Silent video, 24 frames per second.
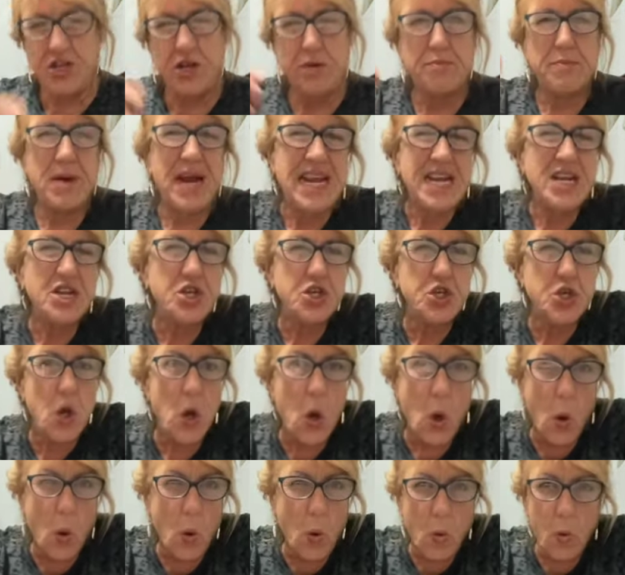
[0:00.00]
might
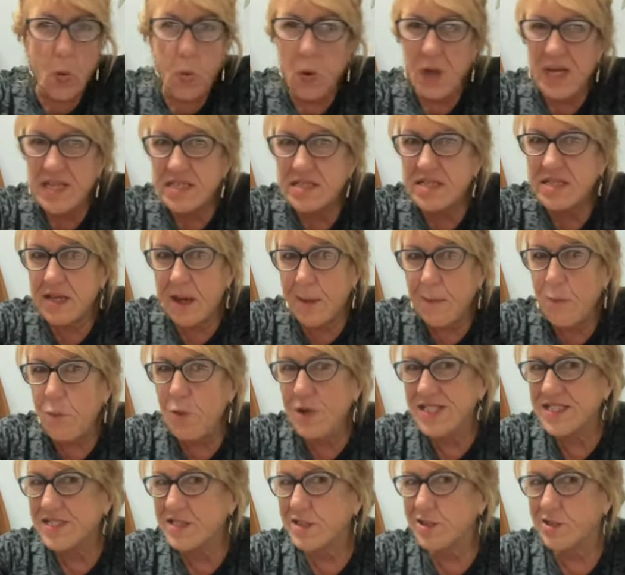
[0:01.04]
know what
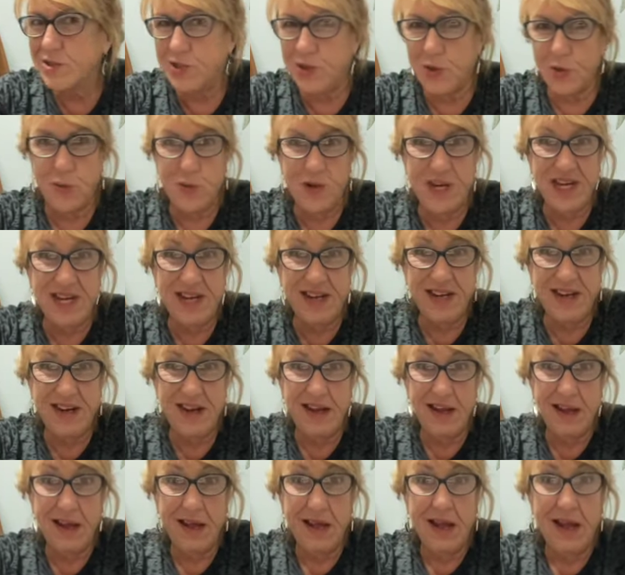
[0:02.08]
someone's doing,
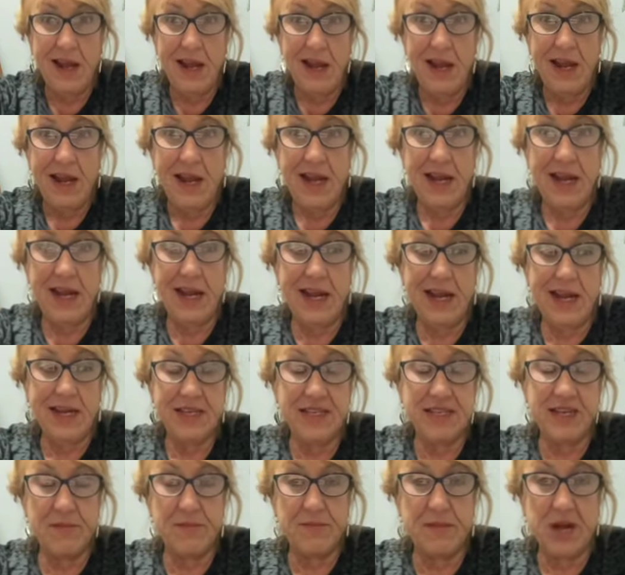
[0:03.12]

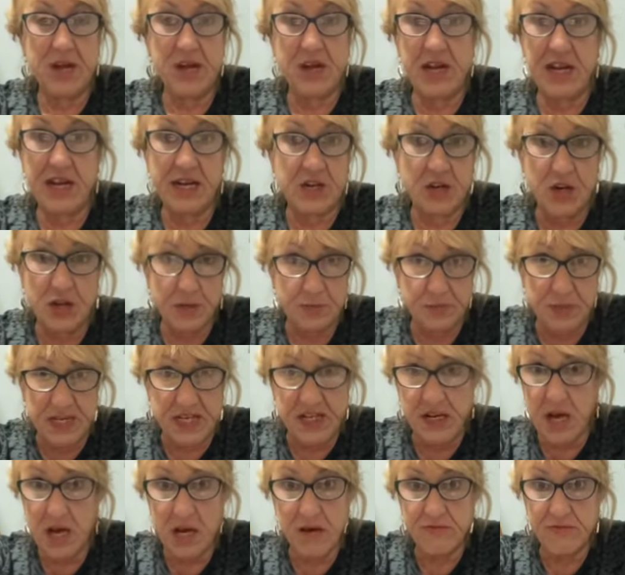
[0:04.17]
and it could be
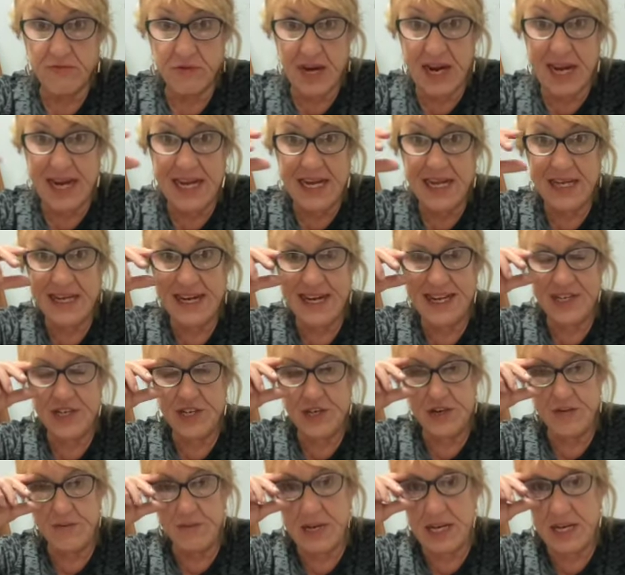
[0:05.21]
not right, and
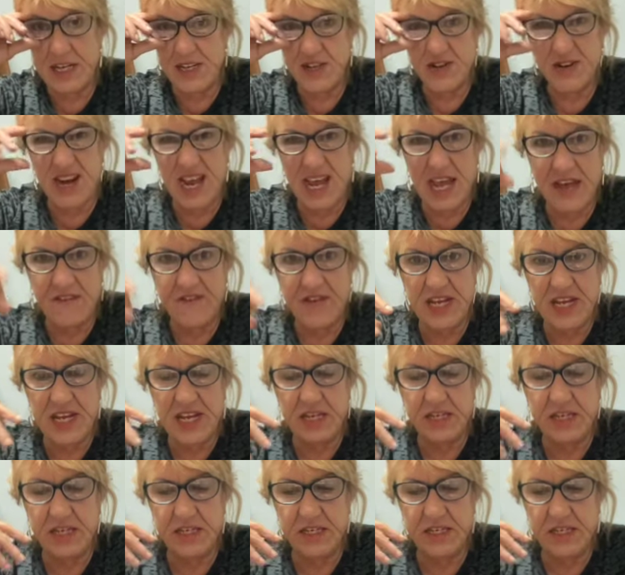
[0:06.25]
you're
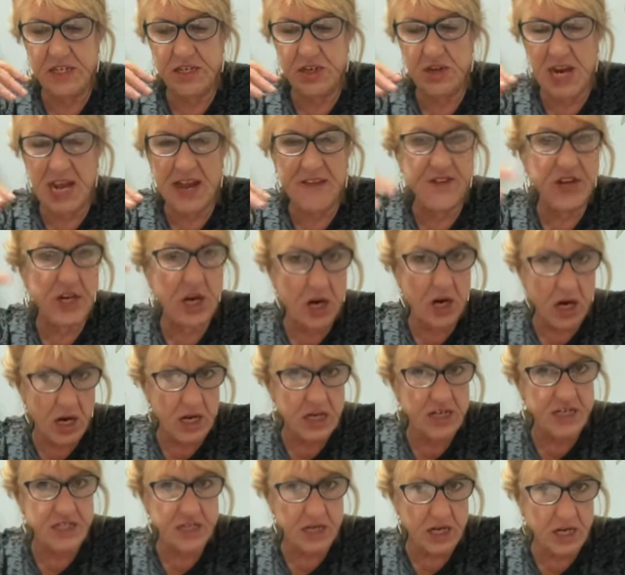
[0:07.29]
having a
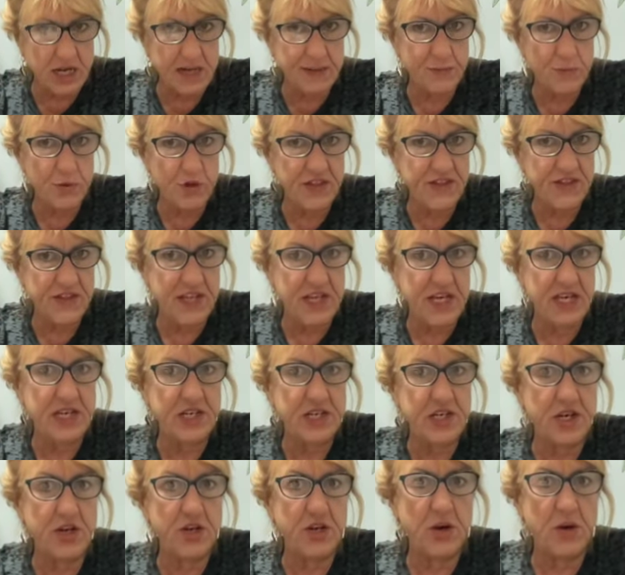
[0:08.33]
hard time with it,
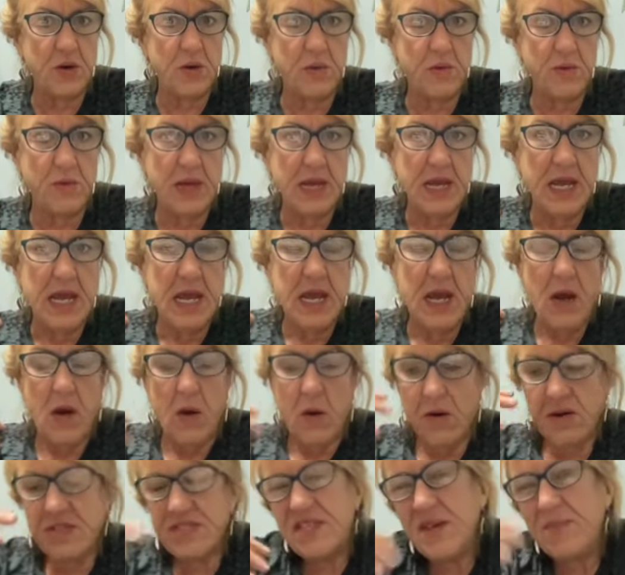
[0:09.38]
you know,
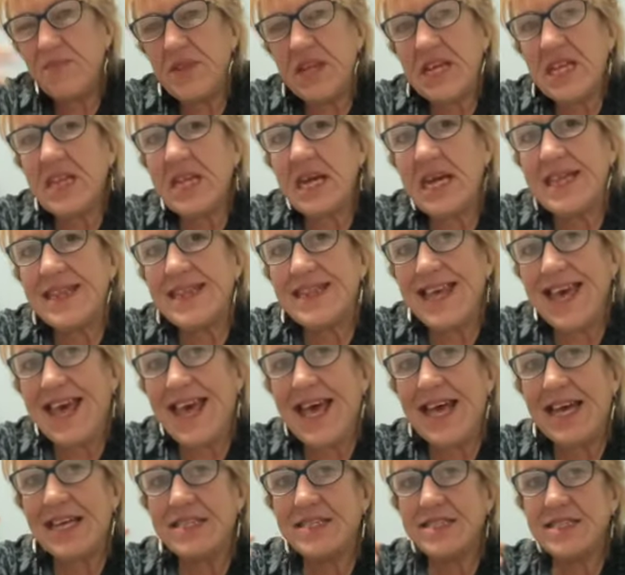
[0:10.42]
or something like
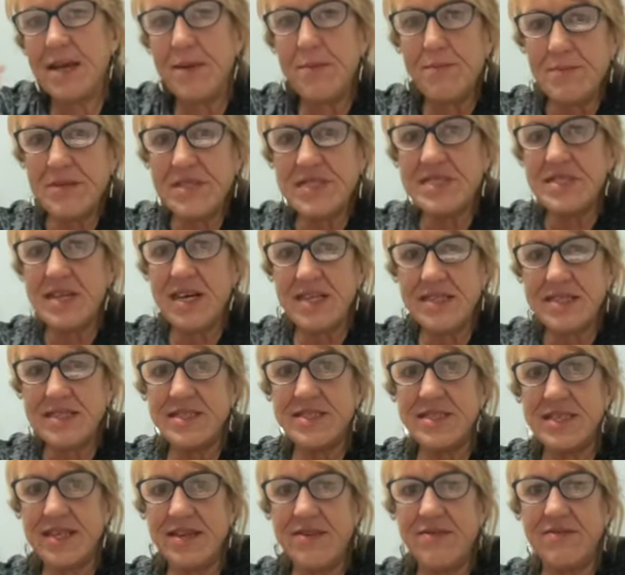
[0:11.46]
that. Something's not
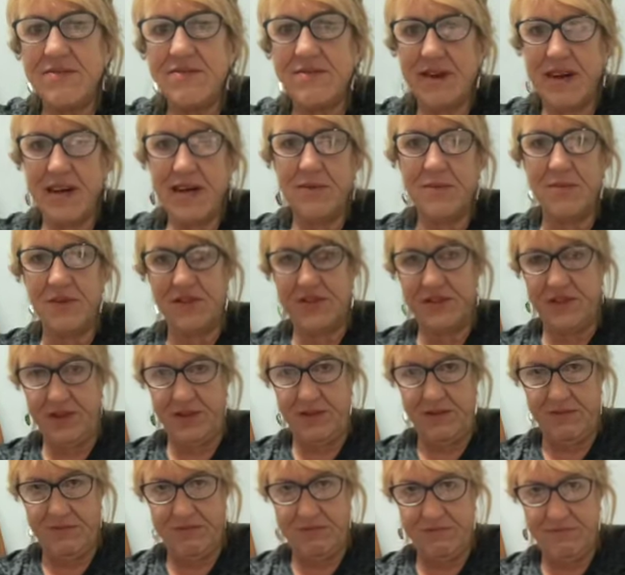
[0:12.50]
sitting right with
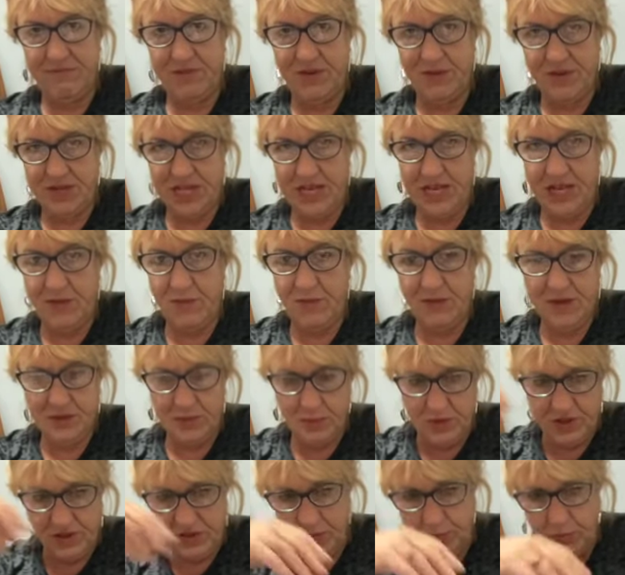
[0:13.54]
you, okay,
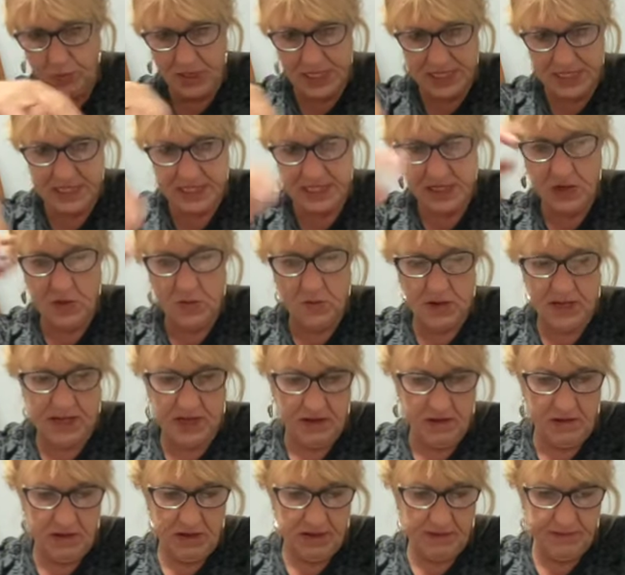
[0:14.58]
with what's going
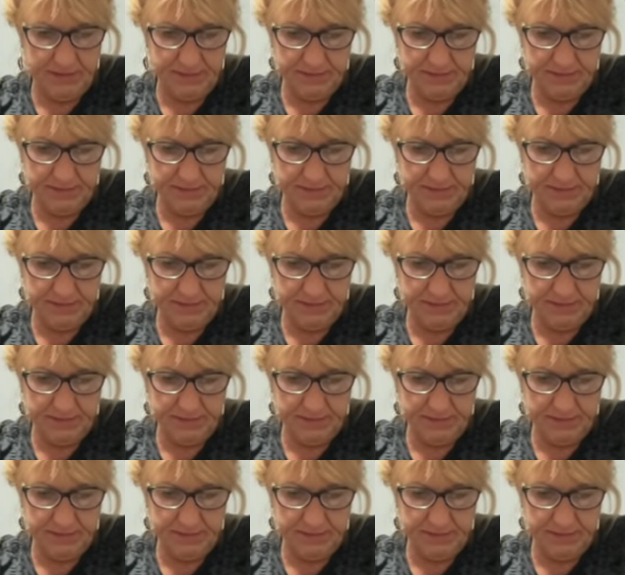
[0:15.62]
on.